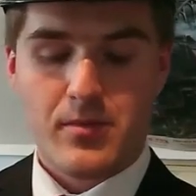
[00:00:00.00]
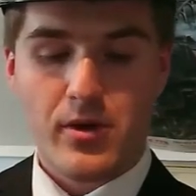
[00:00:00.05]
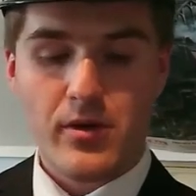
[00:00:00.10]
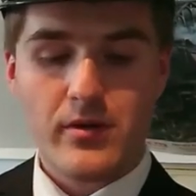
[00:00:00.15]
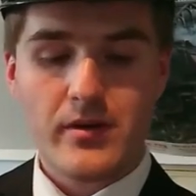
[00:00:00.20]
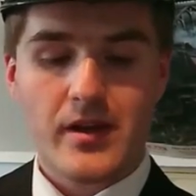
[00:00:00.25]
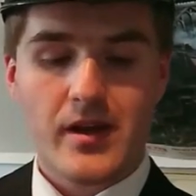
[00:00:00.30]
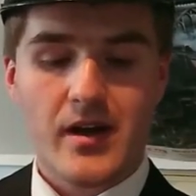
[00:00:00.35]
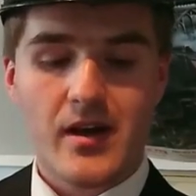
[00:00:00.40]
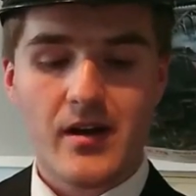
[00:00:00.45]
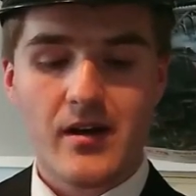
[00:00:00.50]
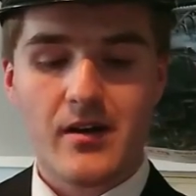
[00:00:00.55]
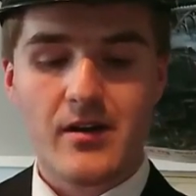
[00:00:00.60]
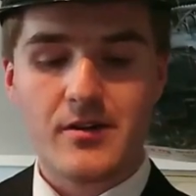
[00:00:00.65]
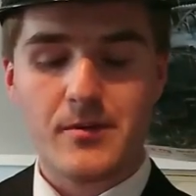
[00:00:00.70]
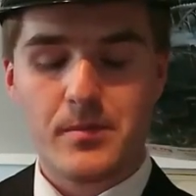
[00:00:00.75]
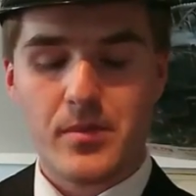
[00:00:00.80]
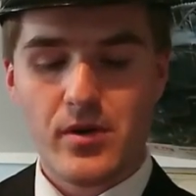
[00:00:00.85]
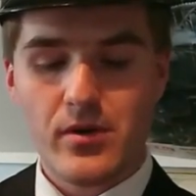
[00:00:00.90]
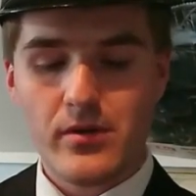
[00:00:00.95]
"Pull
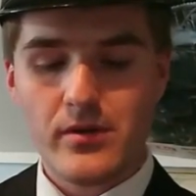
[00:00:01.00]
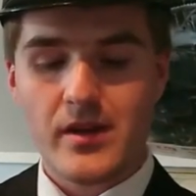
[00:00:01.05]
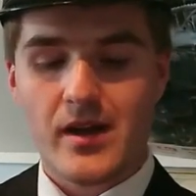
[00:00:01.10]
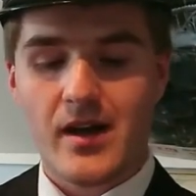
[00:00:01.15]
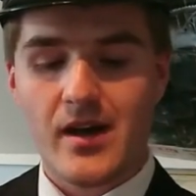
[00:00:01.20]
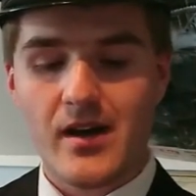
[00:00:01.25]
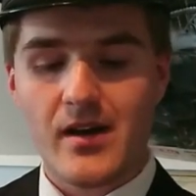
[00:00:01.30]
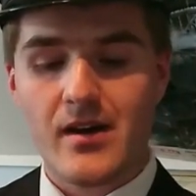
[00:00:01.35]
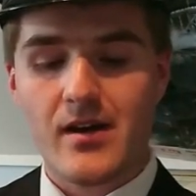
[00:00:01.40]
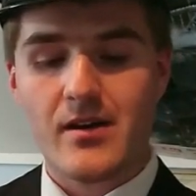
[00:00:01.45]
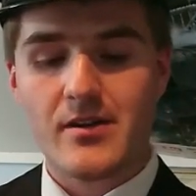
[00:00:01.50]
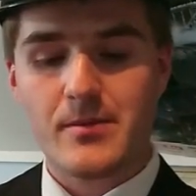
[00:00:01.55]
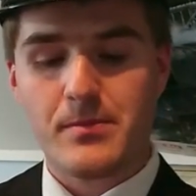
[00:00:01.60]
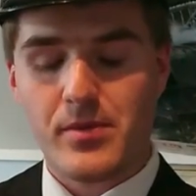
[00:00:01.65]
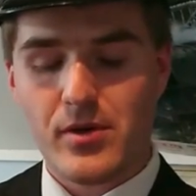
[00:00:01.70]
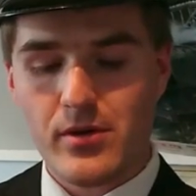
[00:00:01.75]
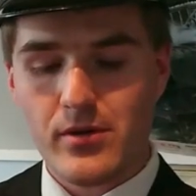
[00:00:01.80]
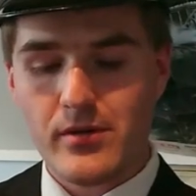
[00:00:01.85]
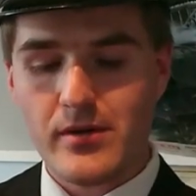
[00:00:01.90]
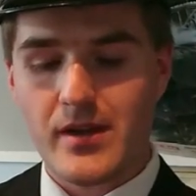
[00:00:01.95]
hard, pull hard,
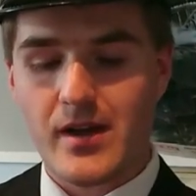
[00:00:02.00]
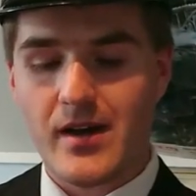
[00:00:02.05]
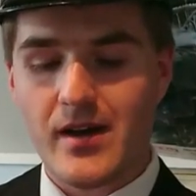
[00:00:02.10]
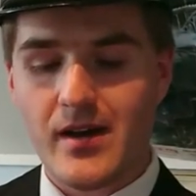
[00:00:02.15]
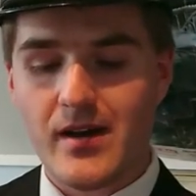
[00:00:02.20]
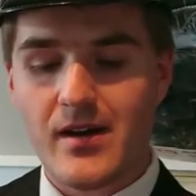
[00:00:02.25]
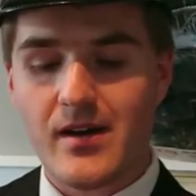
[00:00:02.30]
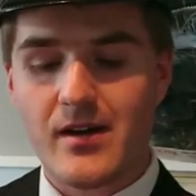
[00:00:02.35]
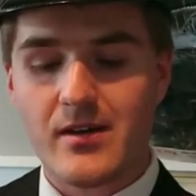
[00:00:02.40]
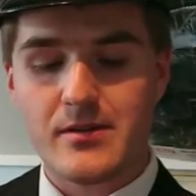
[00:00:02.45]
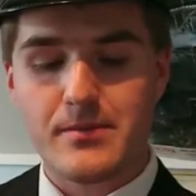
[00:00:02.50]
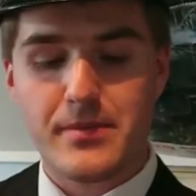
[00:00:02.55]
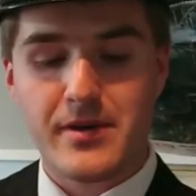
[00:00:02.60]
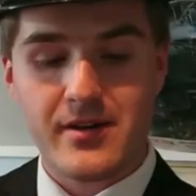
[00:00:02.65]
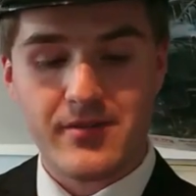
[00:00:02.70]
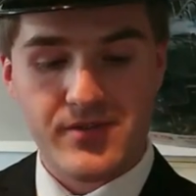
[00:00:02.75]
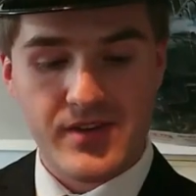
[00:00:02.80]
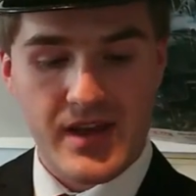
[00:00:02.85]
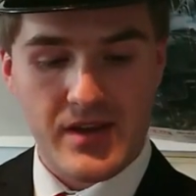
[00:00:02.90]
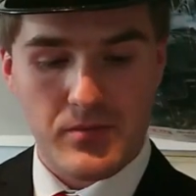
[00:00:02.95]
pull hard,"
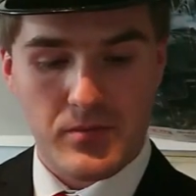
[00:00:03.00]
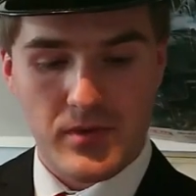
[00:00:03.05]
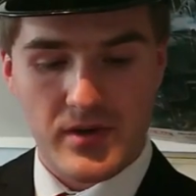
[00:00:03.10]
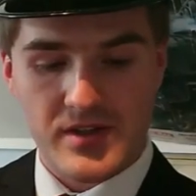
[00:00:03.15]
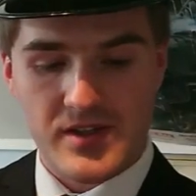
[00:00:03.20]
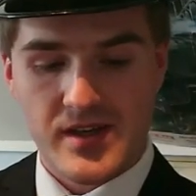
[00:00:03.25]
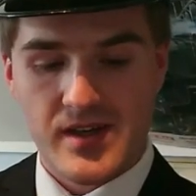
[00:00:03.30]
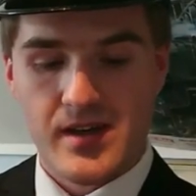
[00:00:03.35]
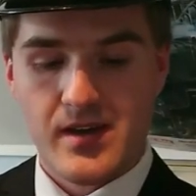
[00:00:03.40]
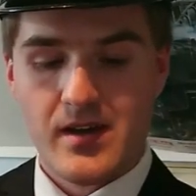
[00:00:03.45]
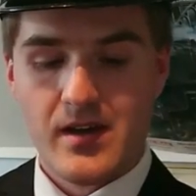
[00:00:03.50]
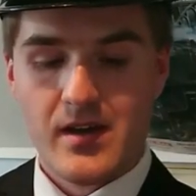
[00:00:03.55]
puffed Edward.